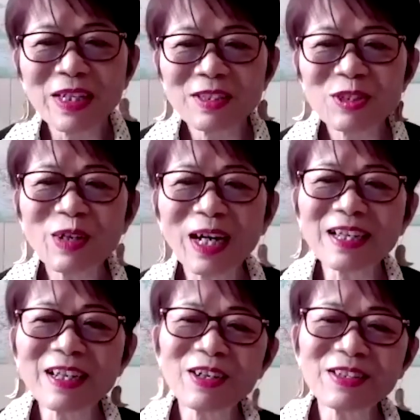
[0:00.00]
So I
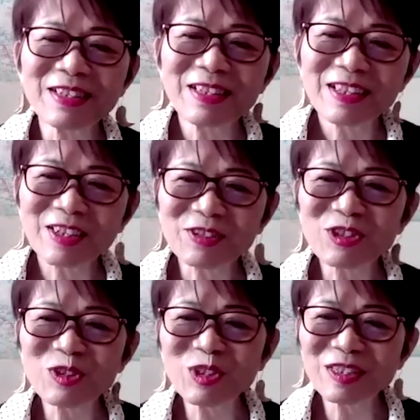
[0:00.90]
got
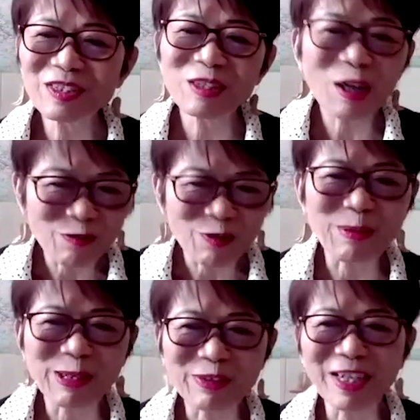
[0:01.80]
constituents, not for
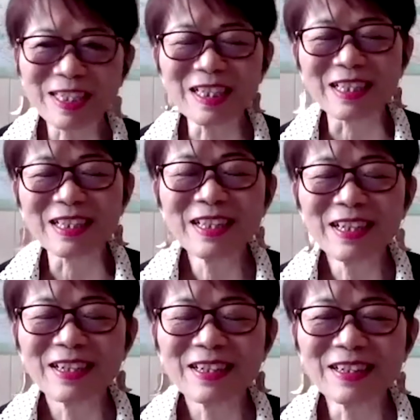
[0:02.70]
my riding,
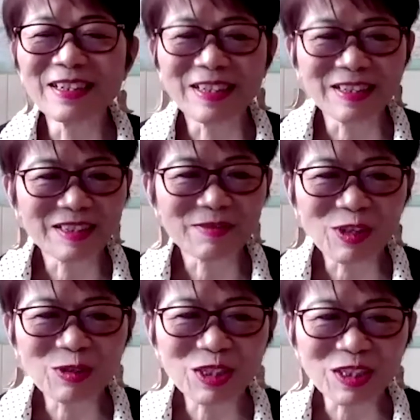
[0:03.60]
the
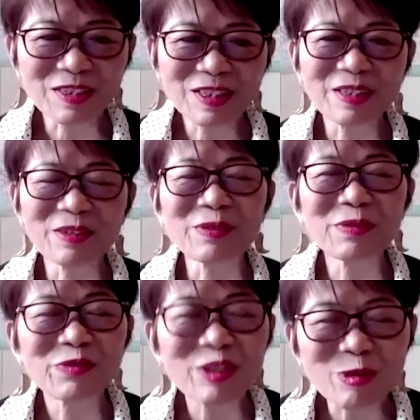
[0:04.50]
voters,
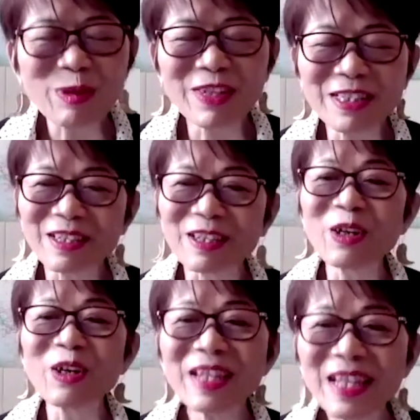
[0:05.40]
Richmond residents,
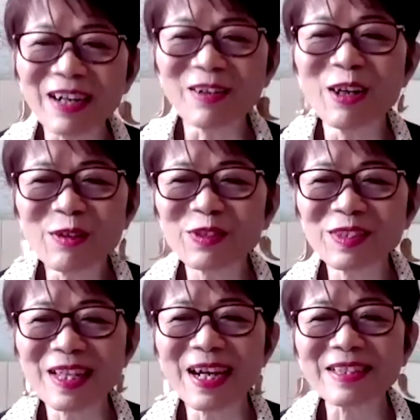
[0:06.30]
calling our
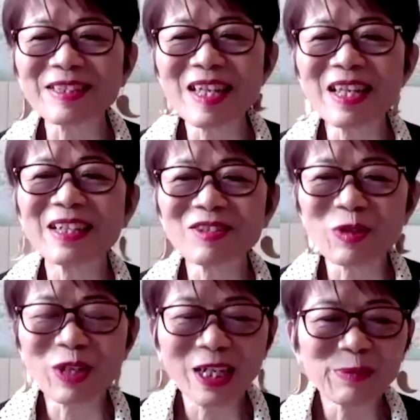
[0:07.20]
office, asking us
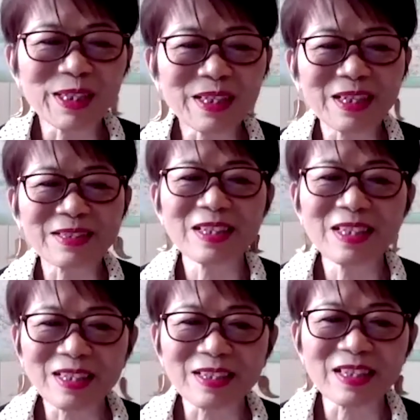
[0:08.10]
to help, and they are
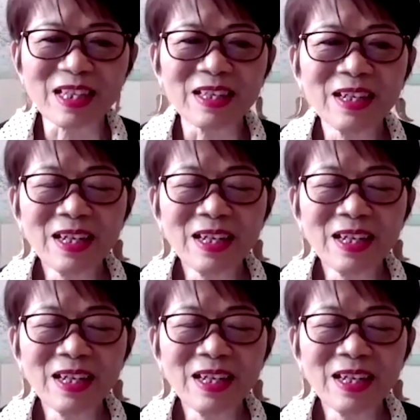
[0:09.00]
saying that they